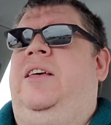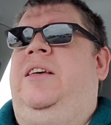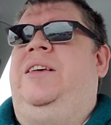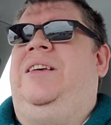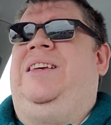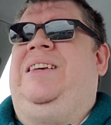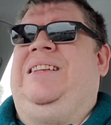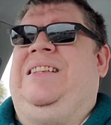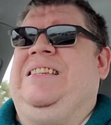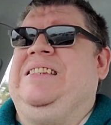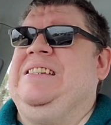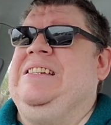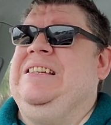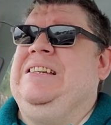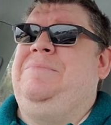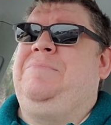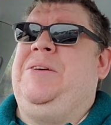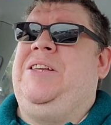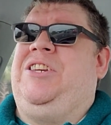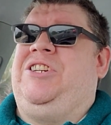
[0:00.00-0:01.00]
it's going
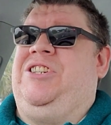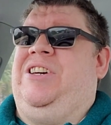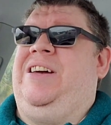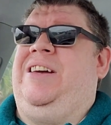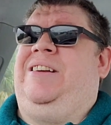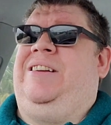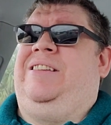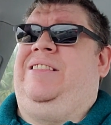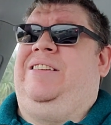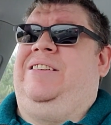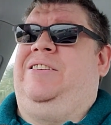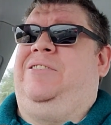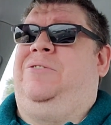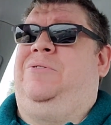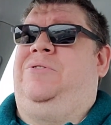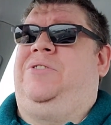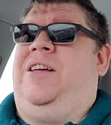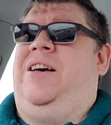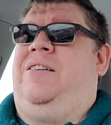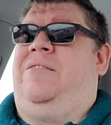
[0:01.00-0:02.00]
to be China that
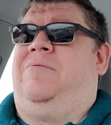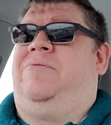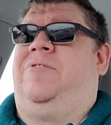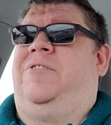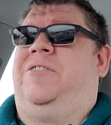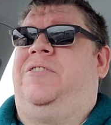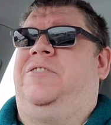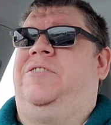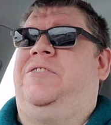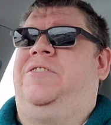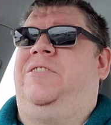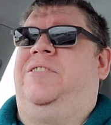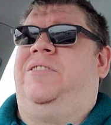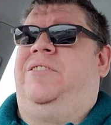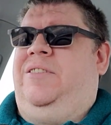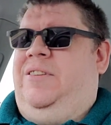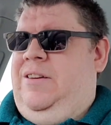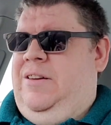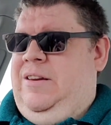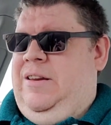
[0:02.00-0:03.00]
goes down first,
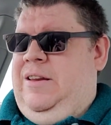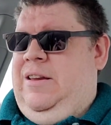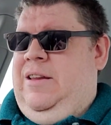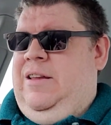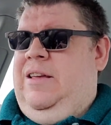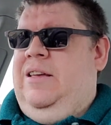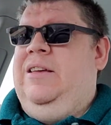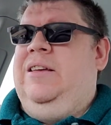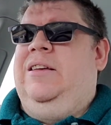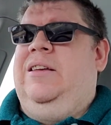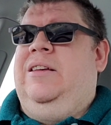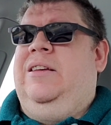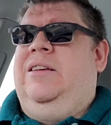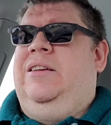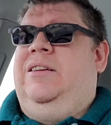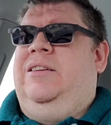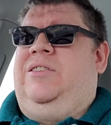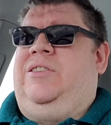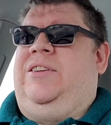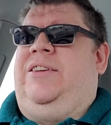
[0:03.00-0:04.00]

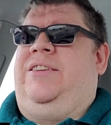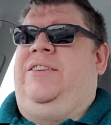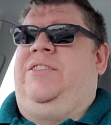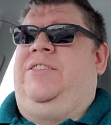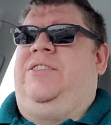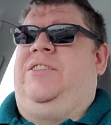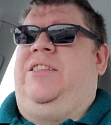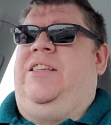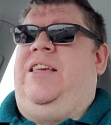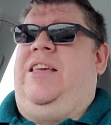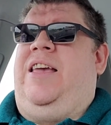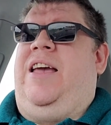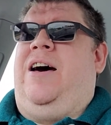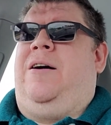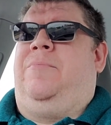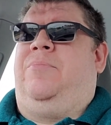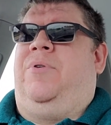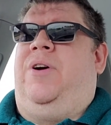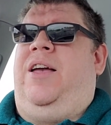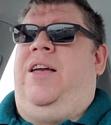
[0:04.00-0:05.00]
since the
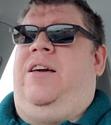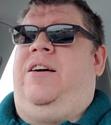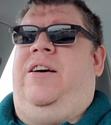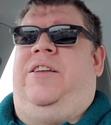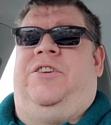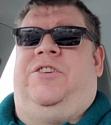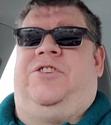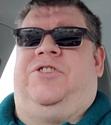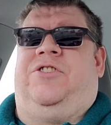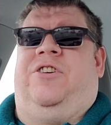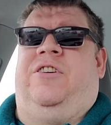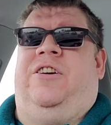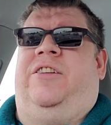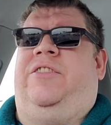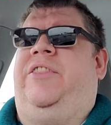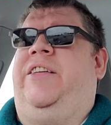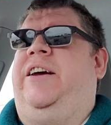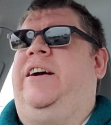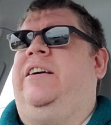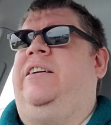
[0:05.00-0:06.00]
outbreak kind of
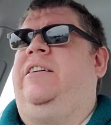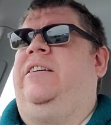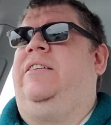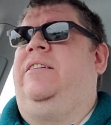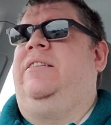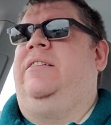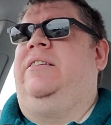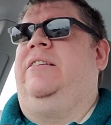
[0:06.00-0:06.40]
started there.